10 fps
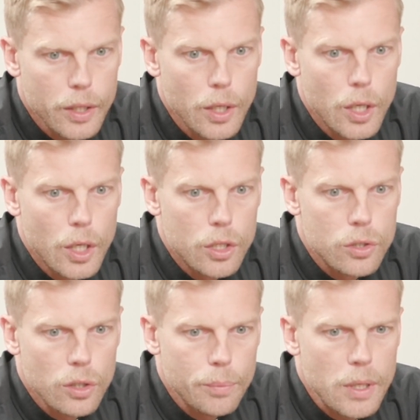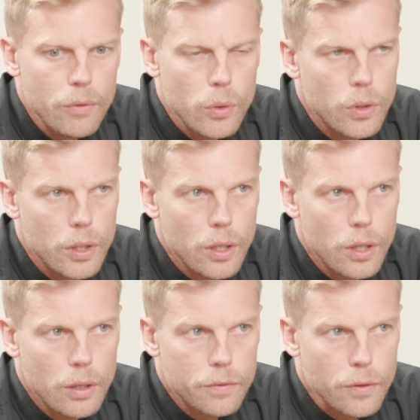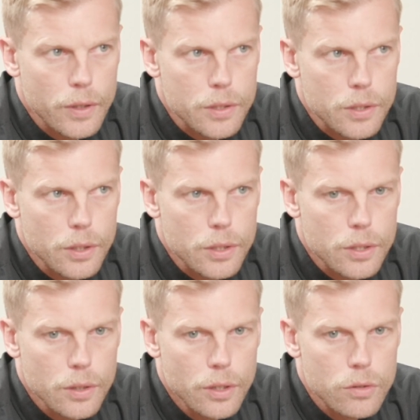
right? So let me give you, for instance,